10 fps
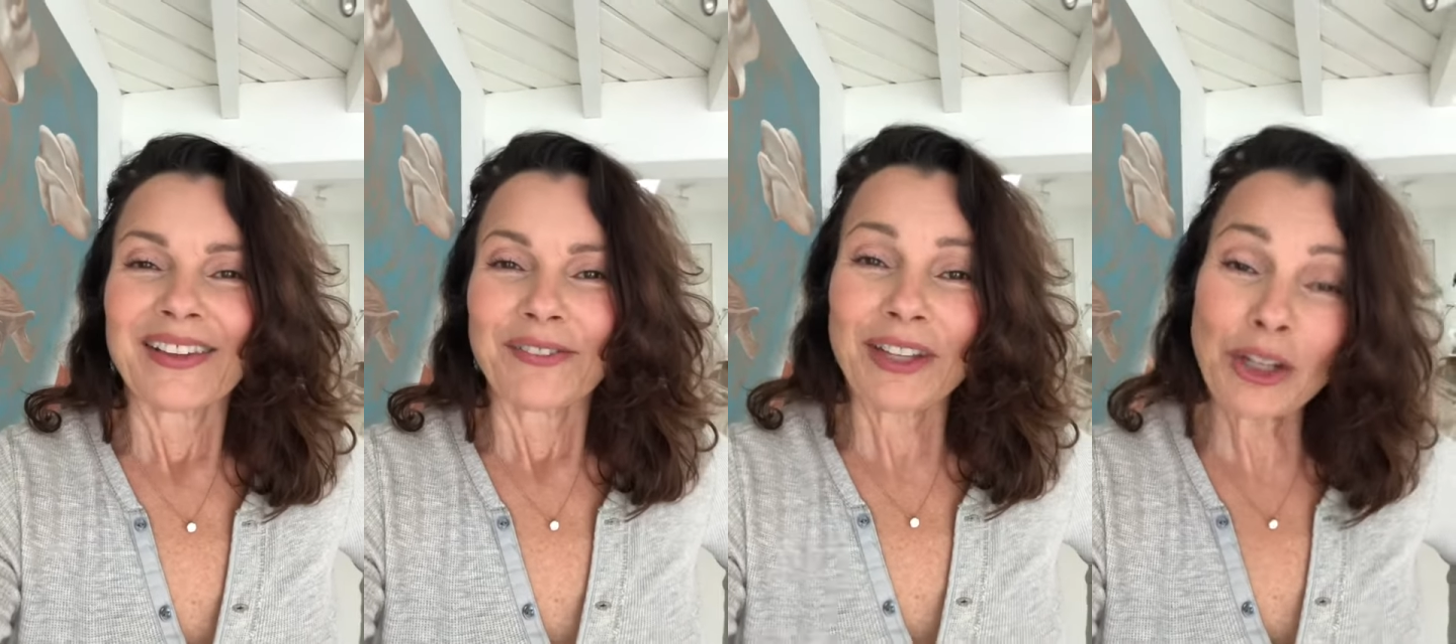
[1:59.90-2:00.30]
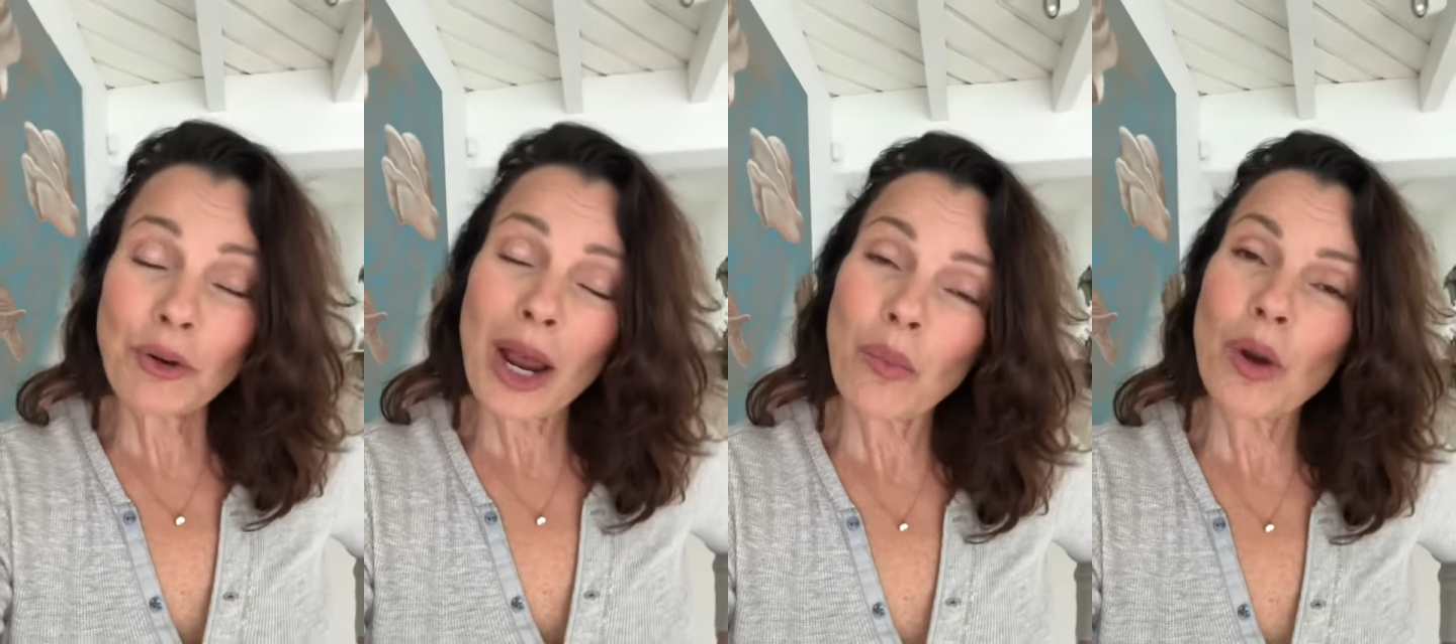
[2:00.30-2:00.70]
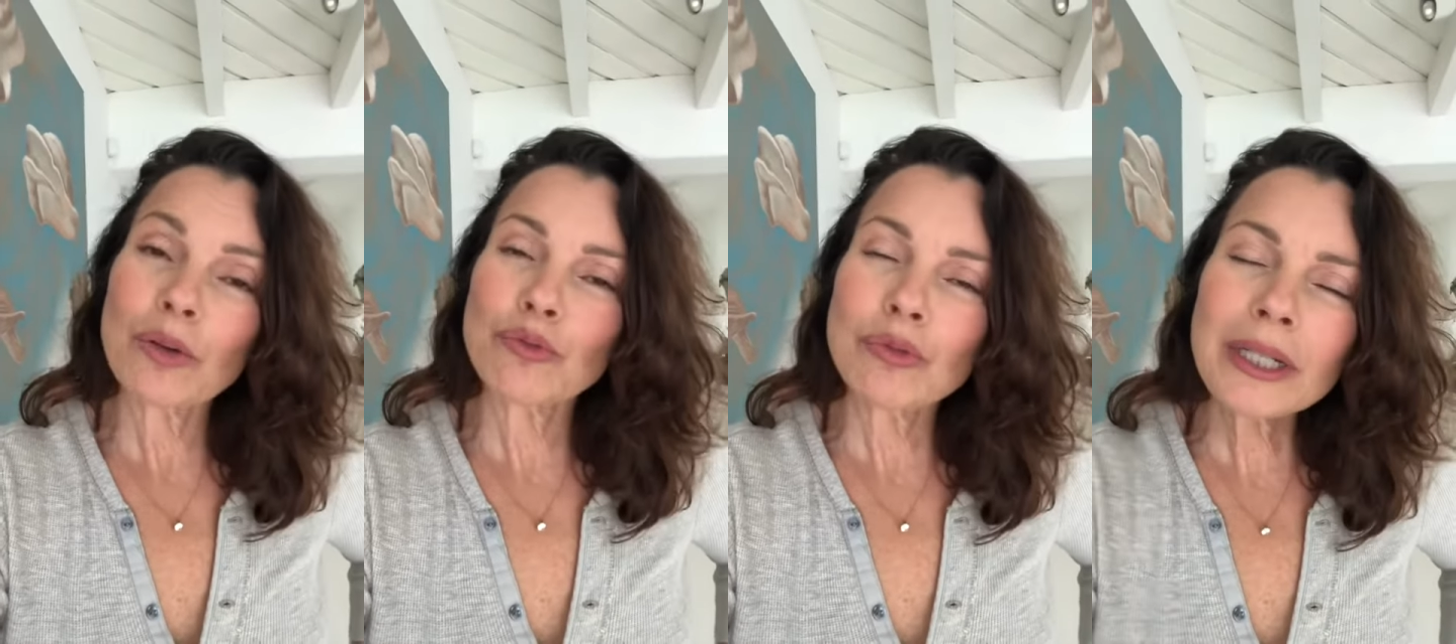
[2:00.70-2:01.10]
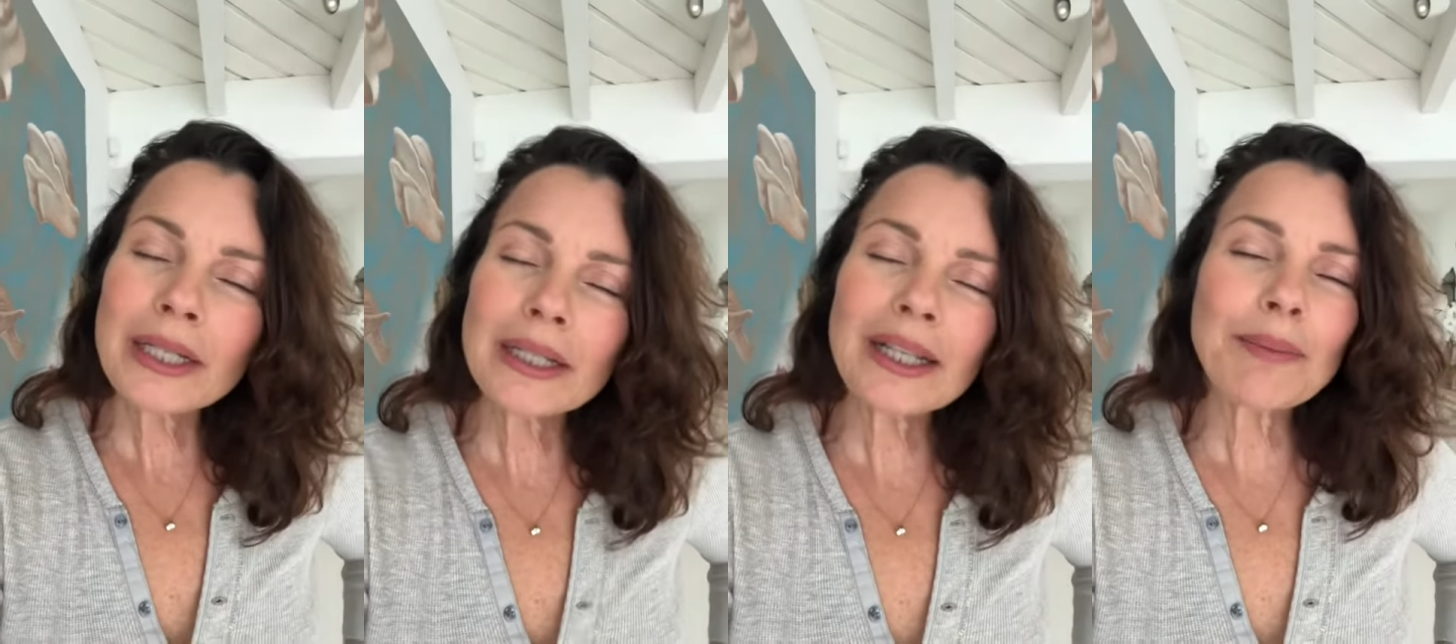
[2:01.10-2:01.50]
Figure out what
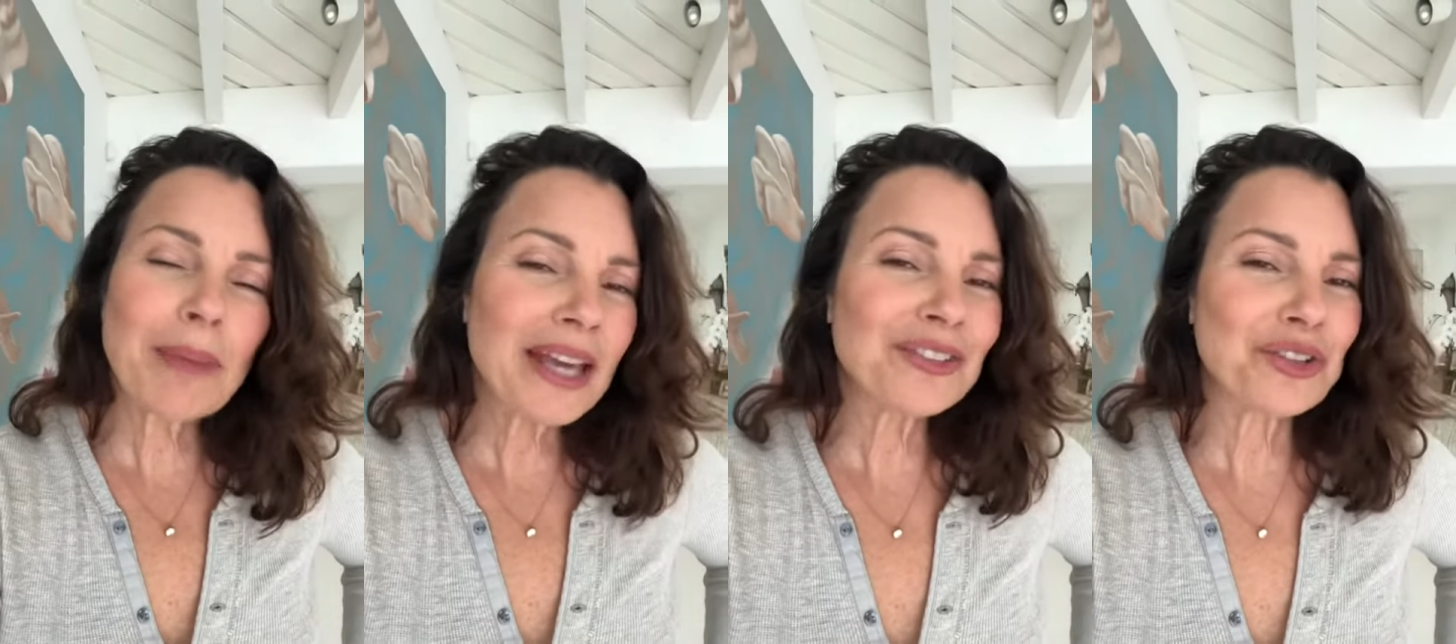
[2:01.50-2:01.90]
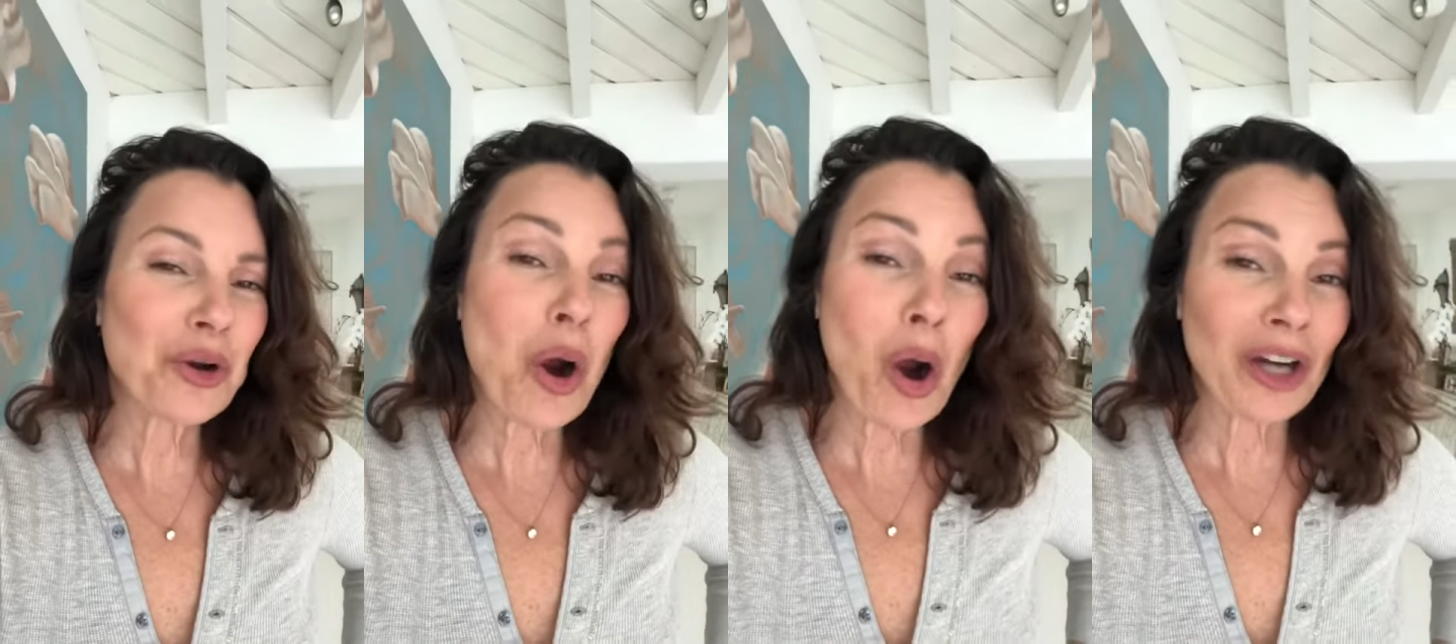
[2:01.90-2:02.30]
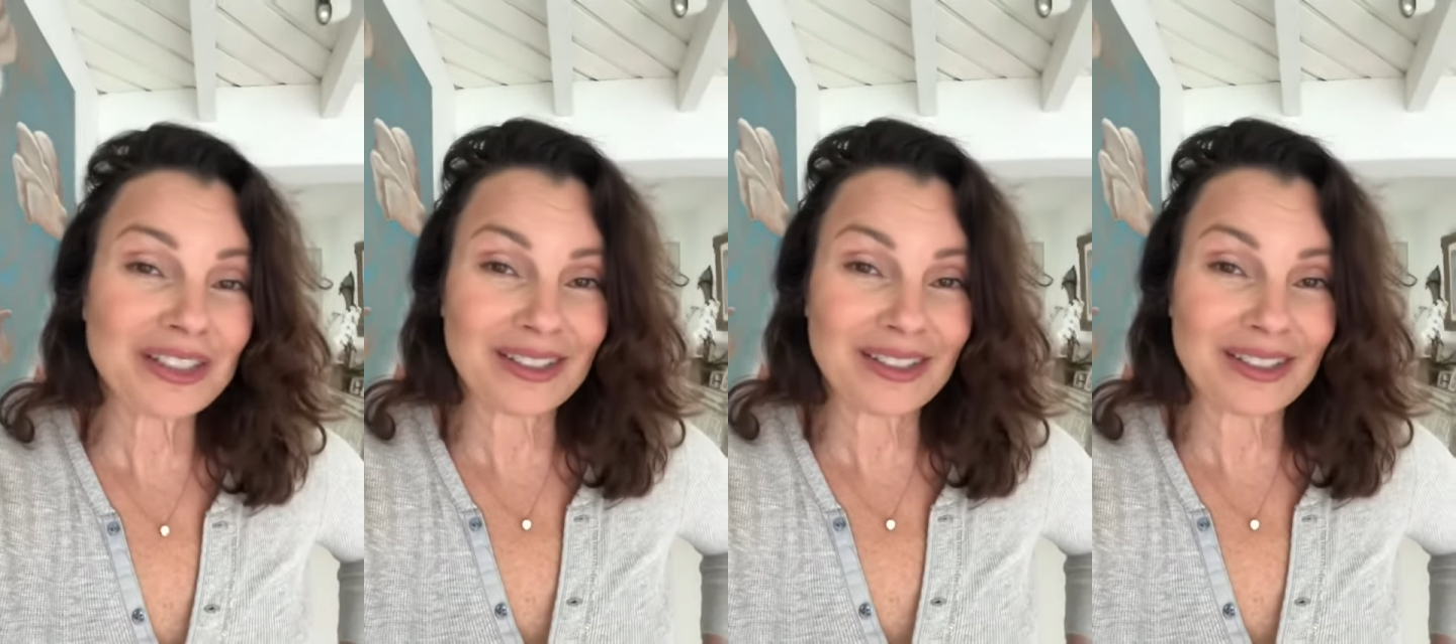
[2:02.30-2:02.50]
really makes your heart